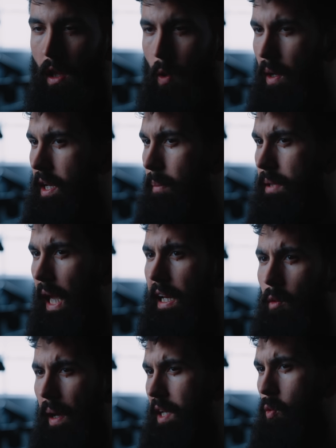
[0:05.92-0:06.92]
You end up
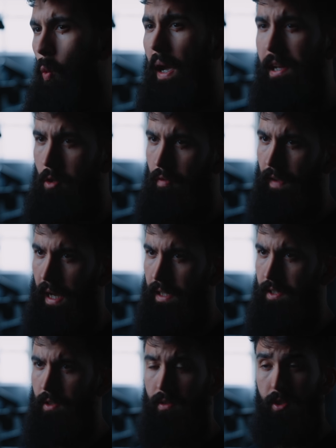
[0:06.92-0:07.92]
gaining weight way too
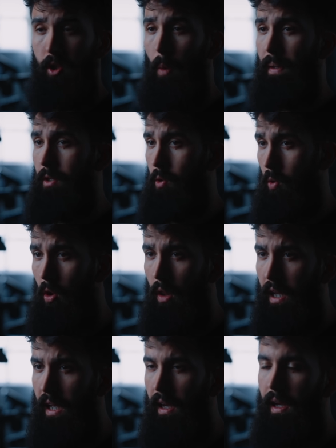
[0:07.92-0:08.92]
fast, stopping too
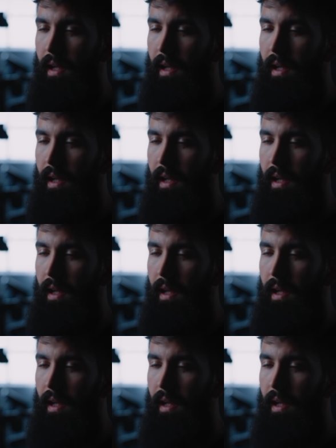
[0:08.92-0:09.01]
early,